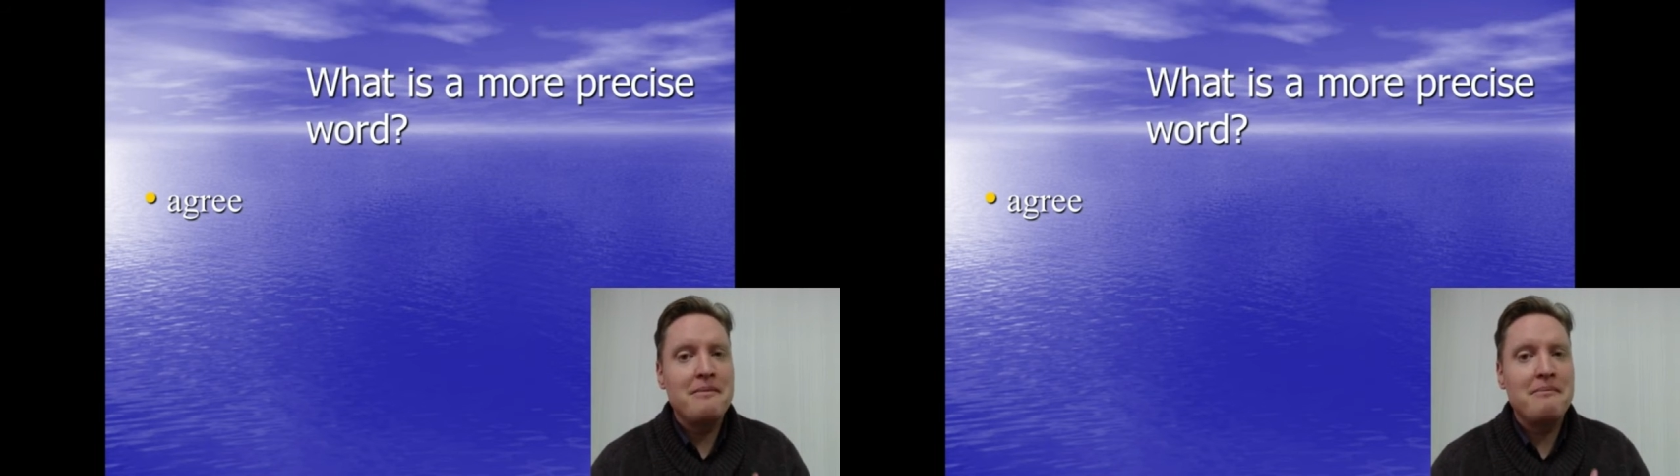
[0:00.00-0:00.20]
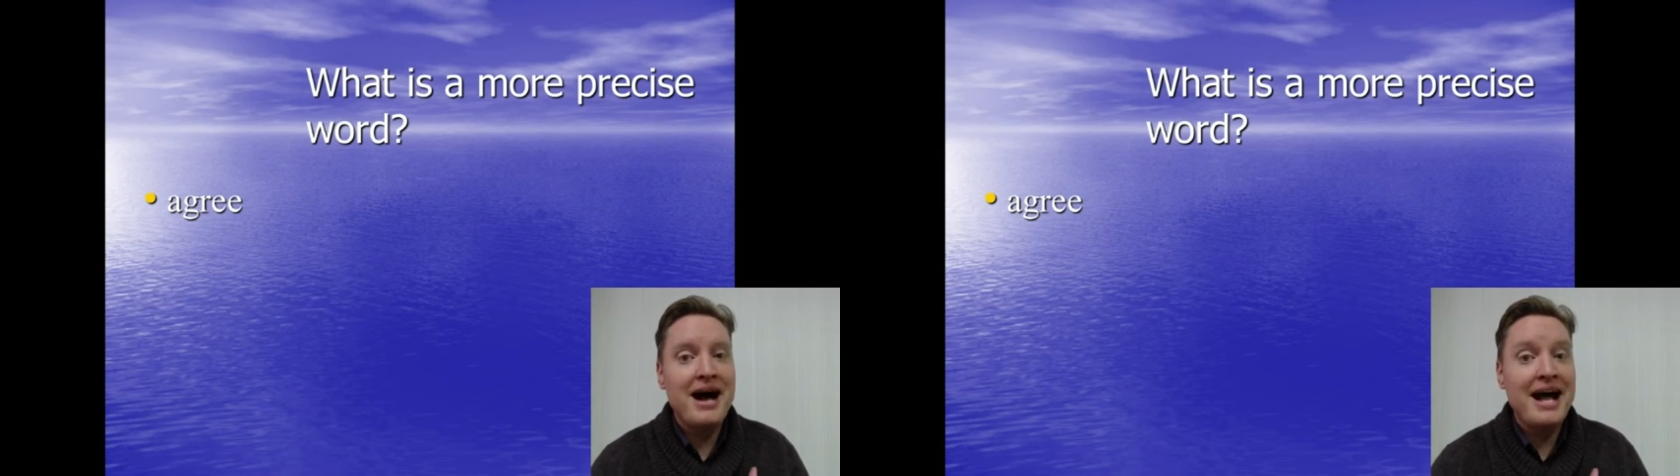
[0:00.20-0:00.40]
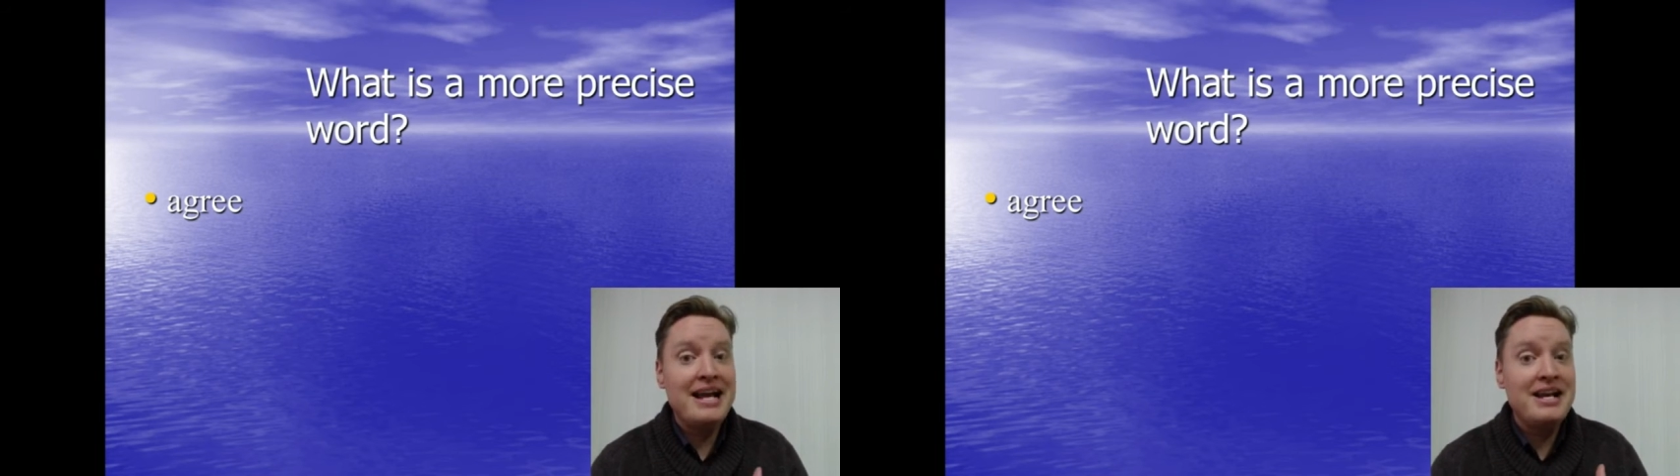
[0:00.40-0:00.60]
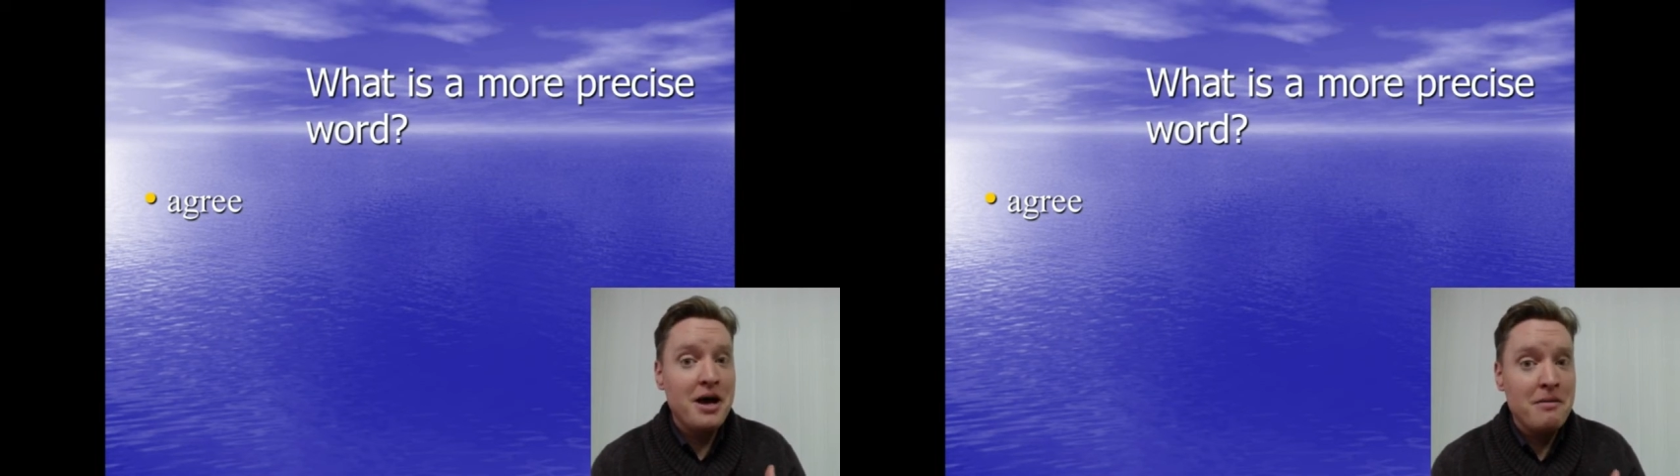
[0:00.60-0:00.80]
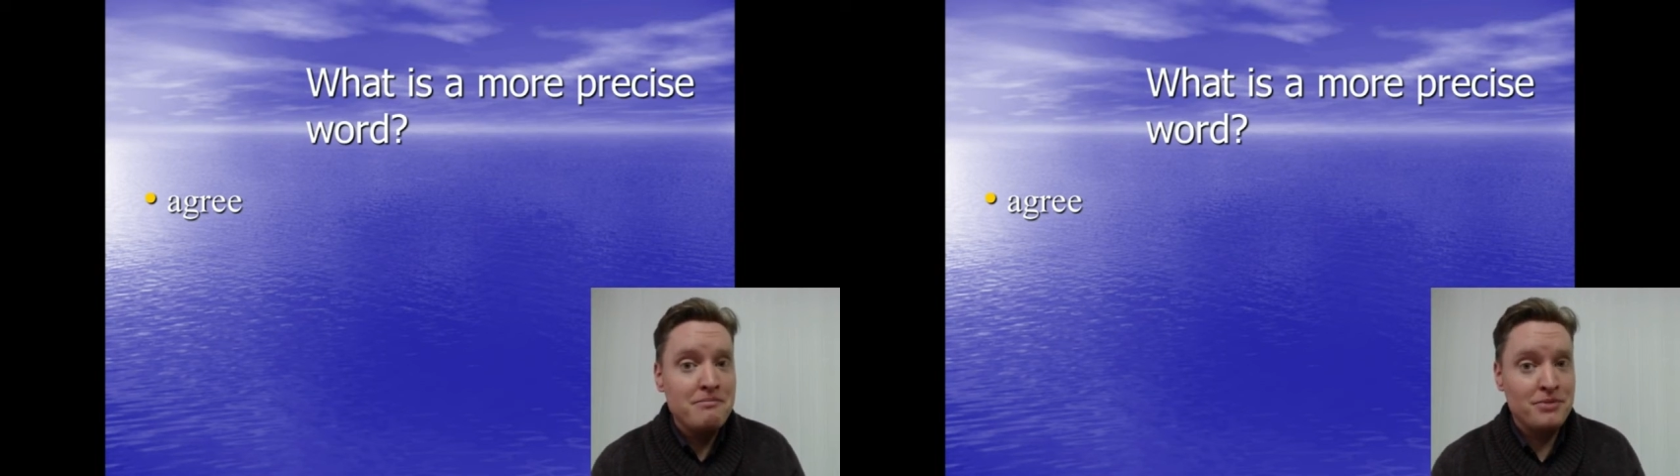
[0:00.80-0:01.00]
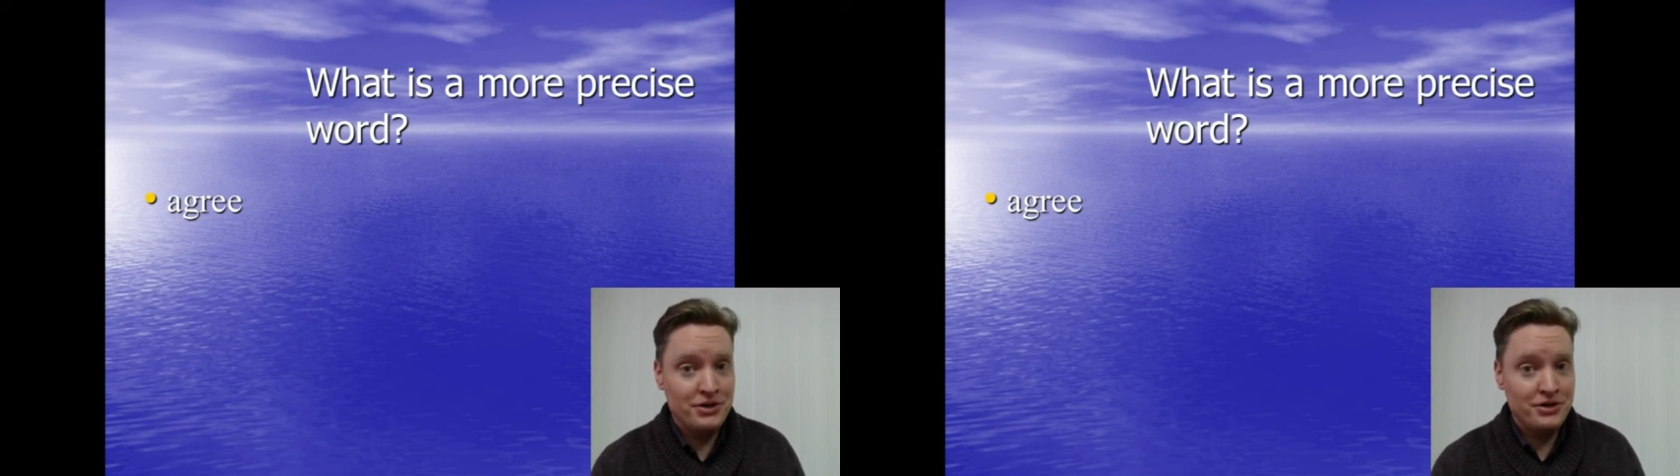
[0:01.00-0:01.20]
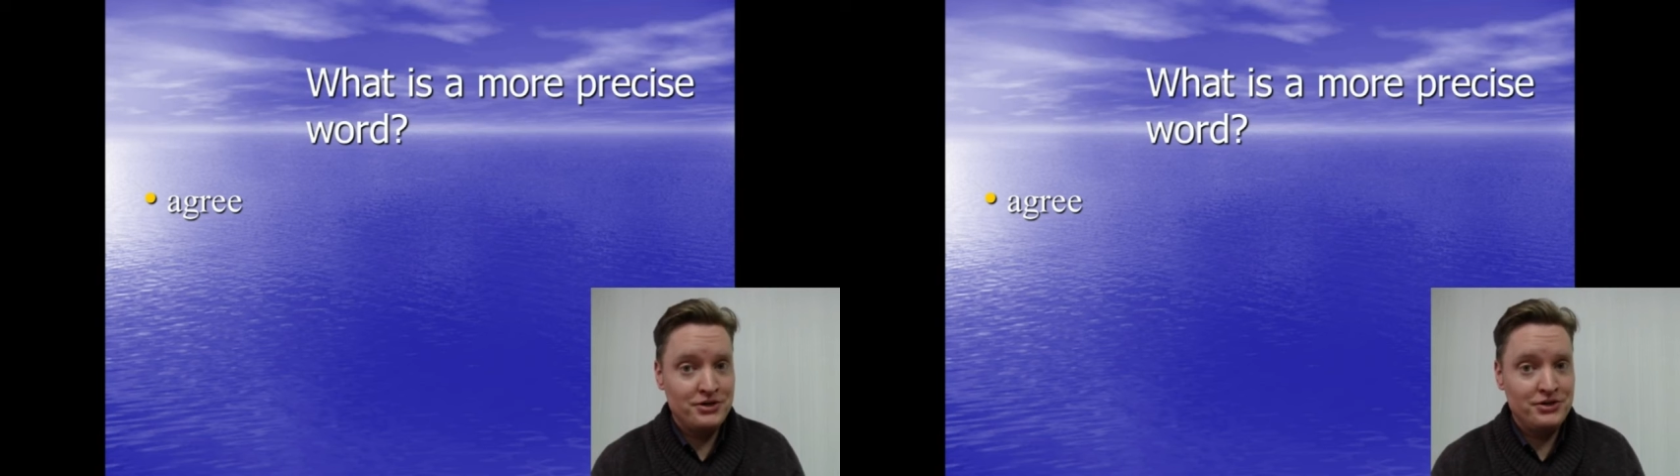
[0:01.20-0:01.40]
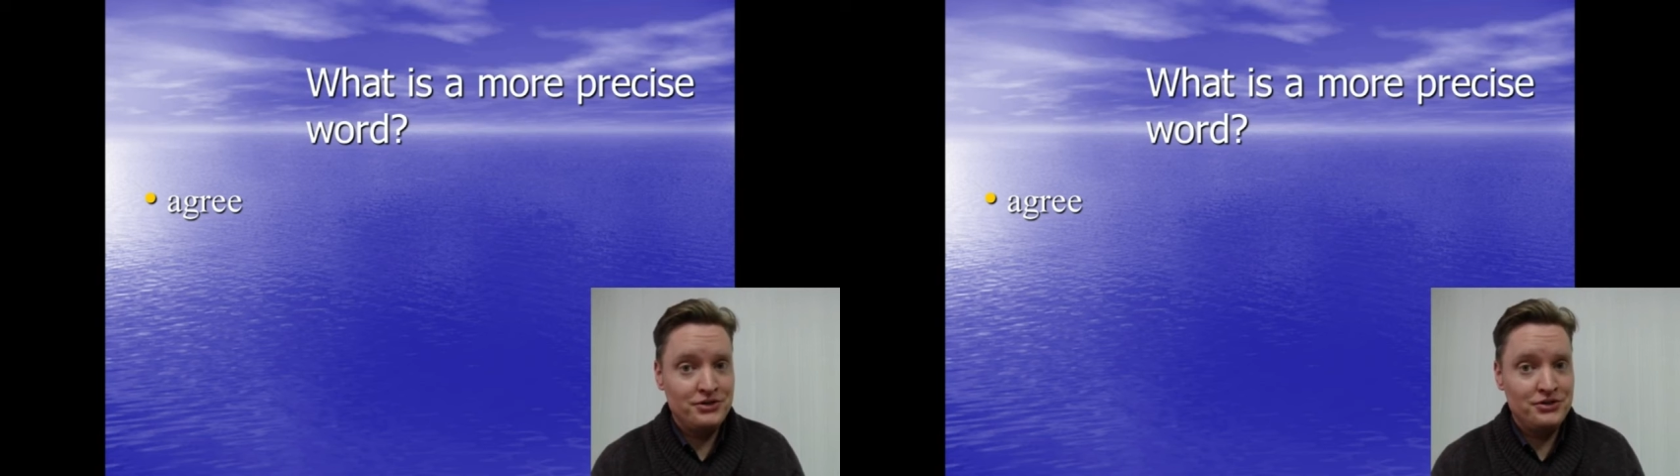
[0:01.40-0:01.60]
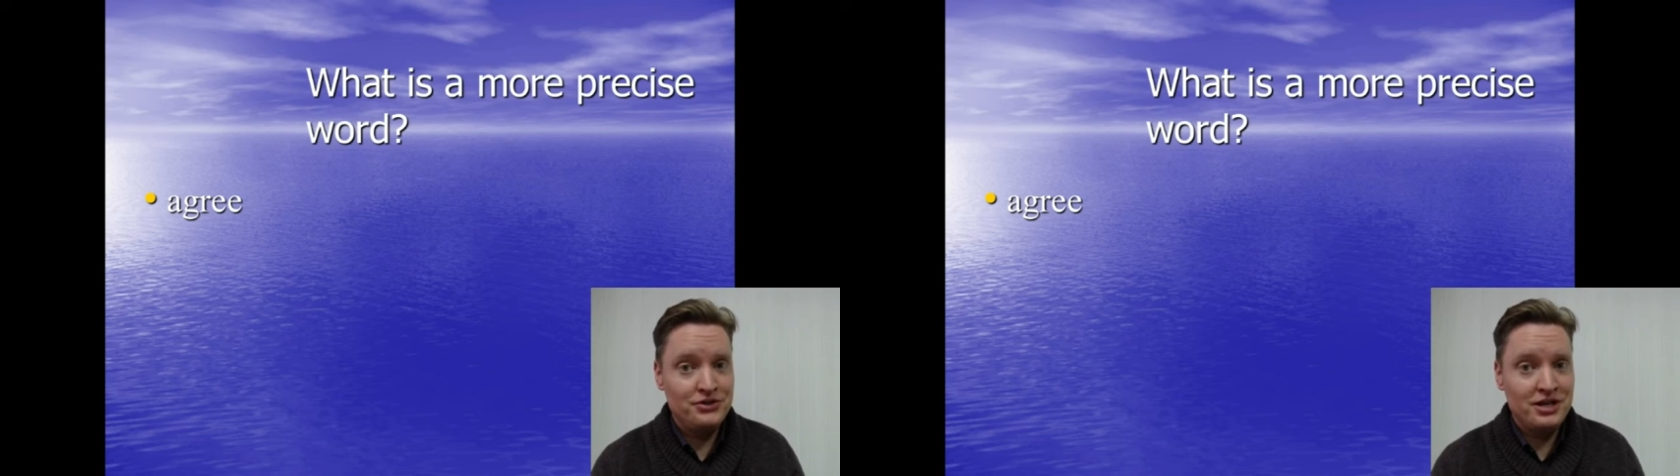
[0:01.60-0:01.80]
my numbers